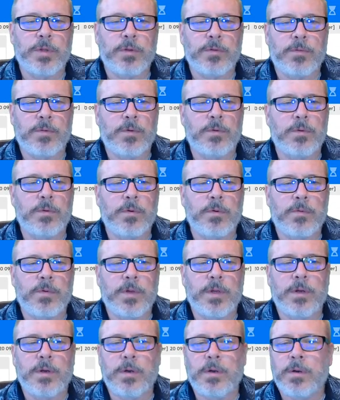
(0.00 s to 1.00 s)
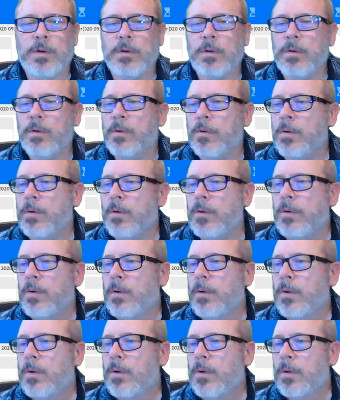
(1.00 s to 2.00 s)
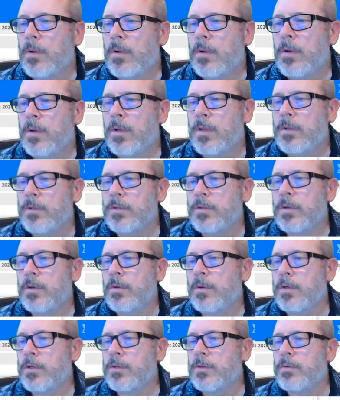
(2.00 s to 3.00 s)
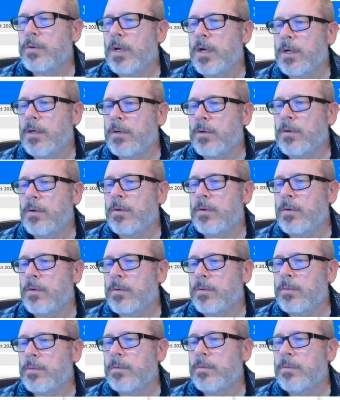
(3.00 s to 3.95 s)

the folder over here. Let's go extract all.